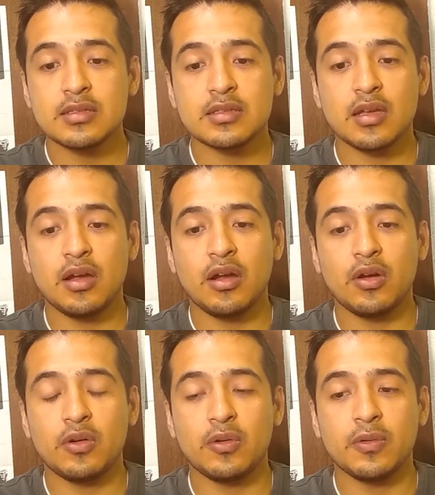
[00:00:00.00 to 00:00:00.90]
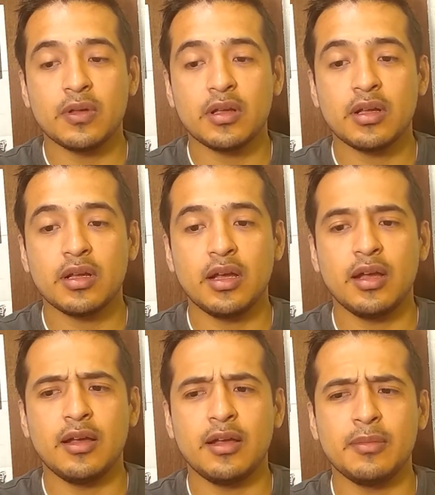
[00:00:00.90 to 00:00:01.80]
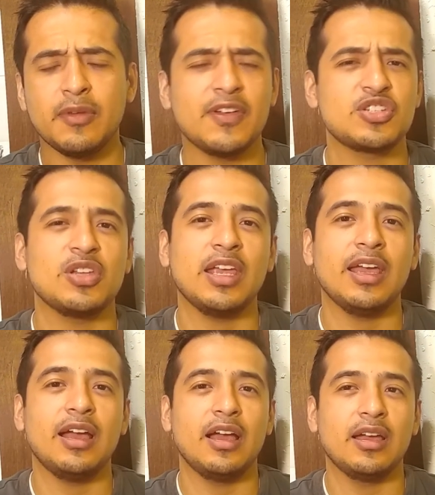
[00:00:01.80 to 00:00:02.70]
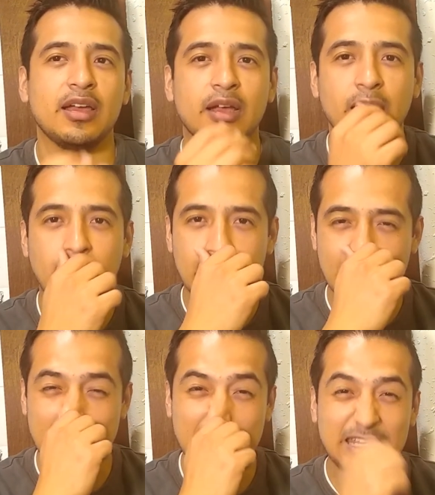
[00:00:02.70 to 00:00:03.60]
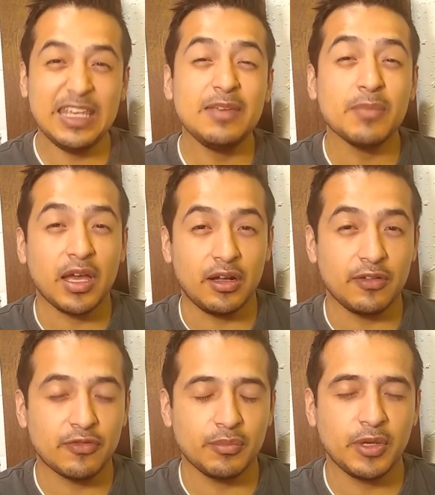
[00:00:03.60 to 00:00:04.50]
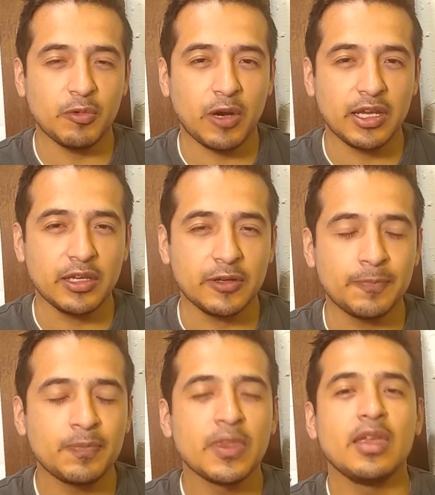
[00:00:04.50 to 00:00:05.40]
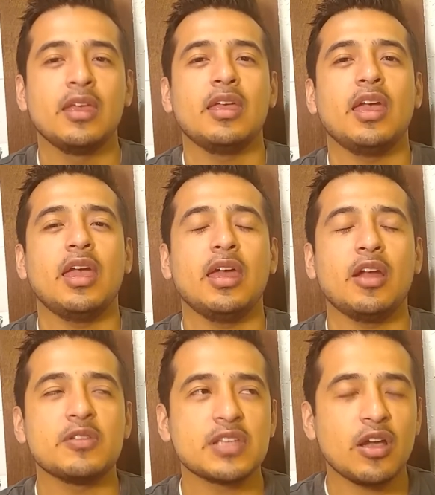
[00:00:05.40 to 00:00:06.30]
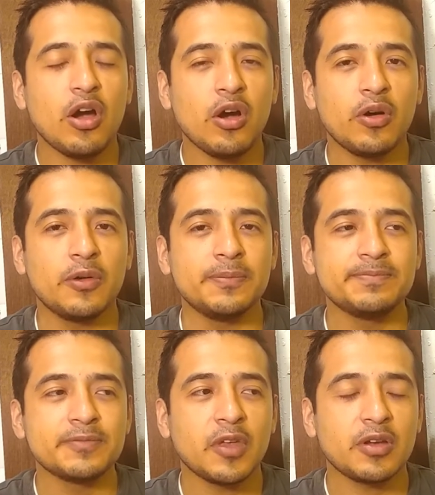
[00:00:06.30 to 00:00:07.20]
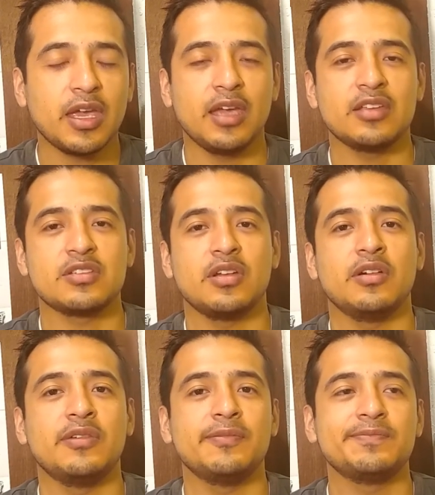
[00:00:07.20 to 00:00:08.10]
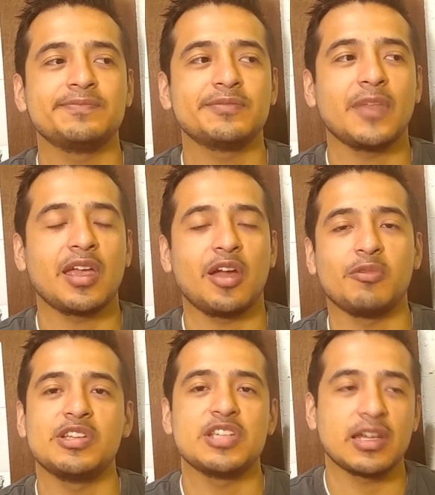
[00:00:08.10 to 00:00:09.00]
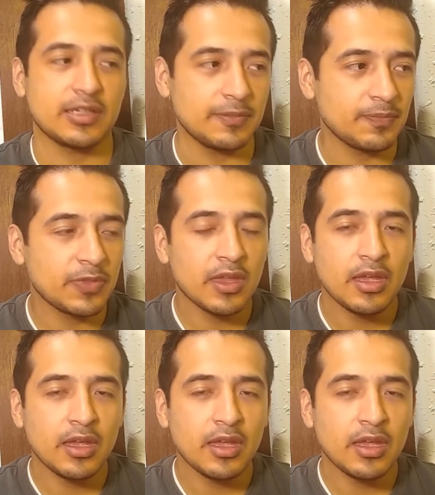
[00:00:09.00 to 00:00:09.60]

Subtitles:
So eventually I get an email from BYU, and I was like, "Oh, okay, so I got rejected."